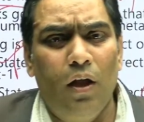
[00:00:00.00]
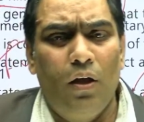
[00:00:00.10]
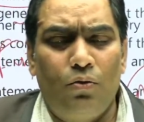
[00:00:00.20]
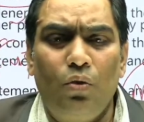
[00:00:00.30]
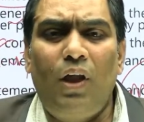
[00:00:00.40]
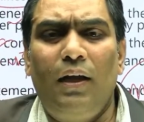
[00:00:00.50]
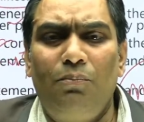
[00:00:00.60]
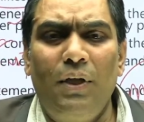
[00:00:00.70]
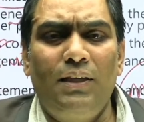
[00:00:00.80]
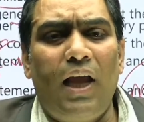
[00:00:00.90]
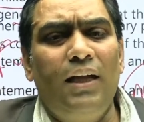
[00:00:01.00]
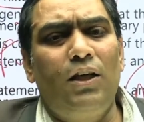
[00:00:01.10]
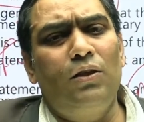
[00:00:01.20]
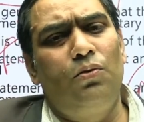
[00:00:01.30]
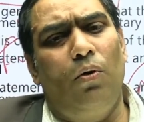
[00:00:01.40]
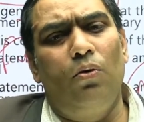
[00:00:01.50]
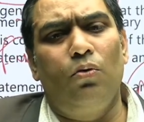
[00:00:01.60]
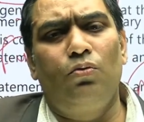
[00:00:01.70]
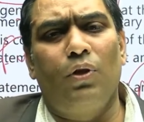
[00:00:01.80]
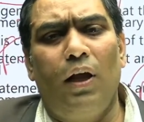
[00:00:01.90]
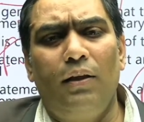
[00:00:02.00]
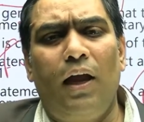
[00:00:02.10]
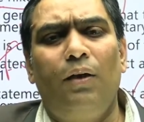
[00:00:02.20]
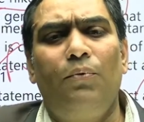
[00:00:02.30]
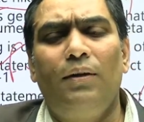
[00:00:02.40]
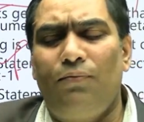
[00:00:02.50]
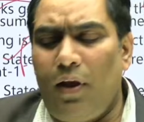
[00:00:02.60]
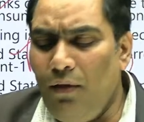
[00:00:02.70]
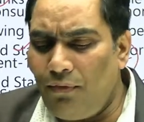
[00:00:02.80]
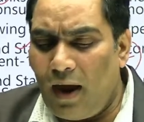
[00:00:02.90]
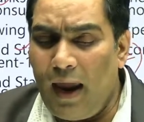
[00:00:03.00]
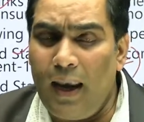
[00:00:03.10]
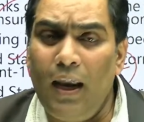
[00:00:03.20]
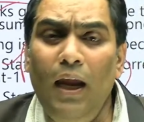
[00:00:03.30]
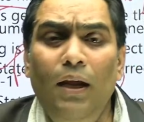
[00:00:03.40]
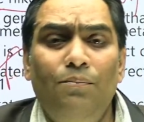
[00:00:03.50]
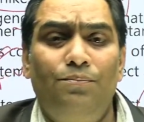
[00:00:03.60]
So that means I just want to say that if any